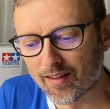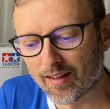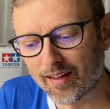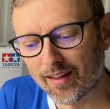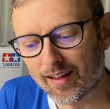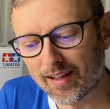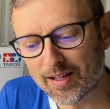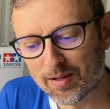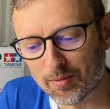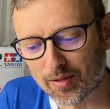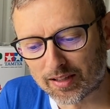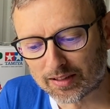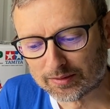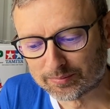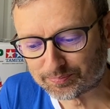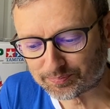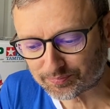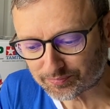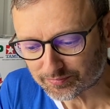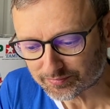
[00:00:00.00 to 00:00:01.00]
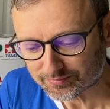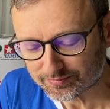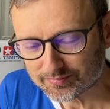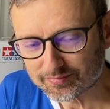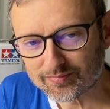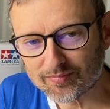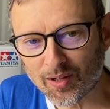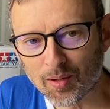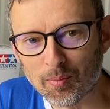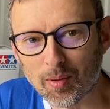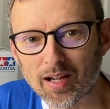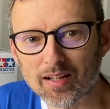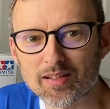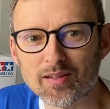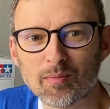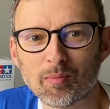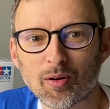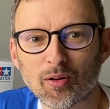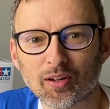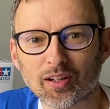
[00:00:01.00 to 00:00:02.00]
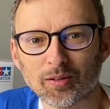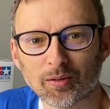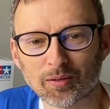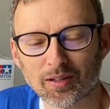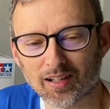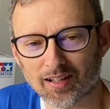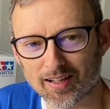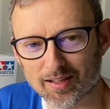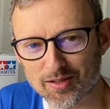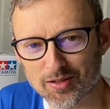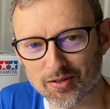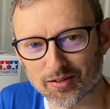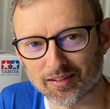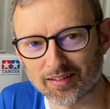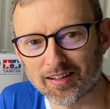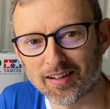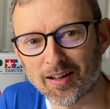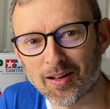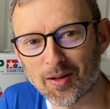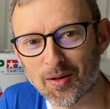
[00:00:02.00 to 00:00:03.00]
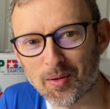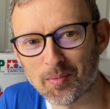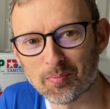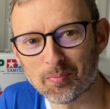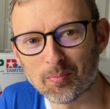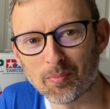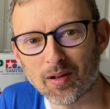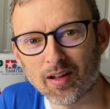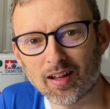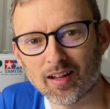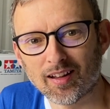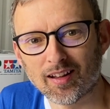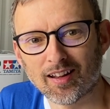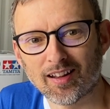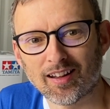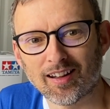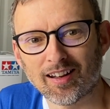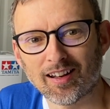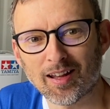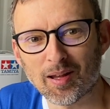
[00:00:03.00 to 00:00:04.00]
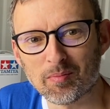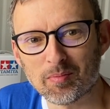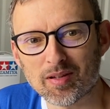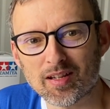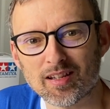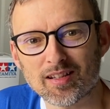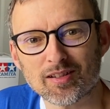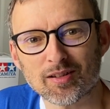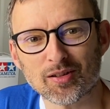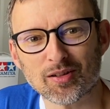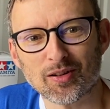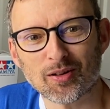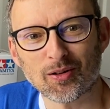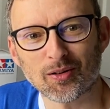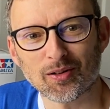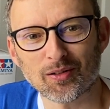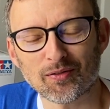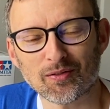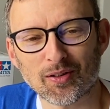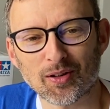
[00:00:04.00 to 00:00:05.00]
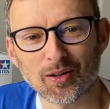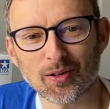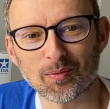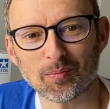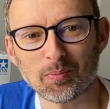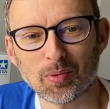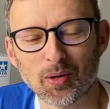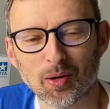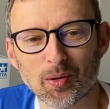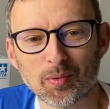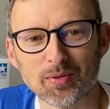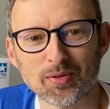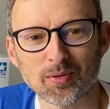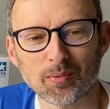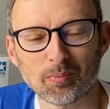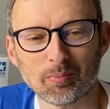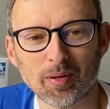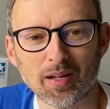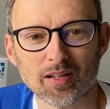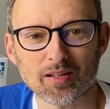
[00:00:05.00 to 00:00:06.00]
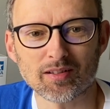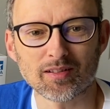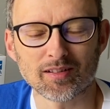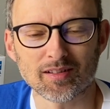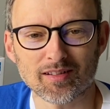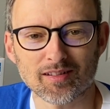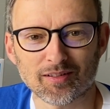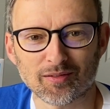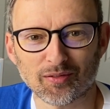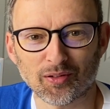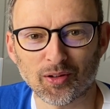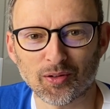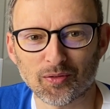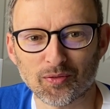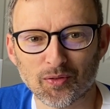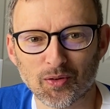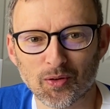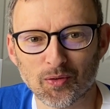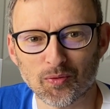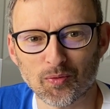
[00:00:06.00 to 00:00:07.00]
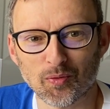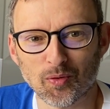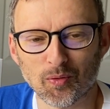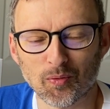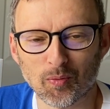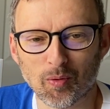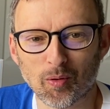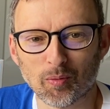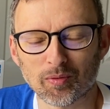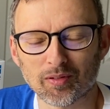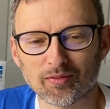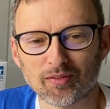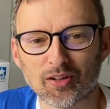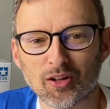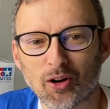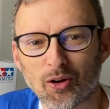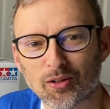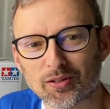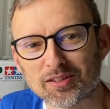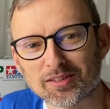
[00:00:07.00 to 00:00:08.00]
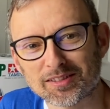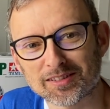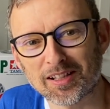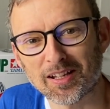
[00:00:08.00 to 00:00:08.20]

Anyway, back to my little collection. Let me just kind of put up some pictures of what we've got.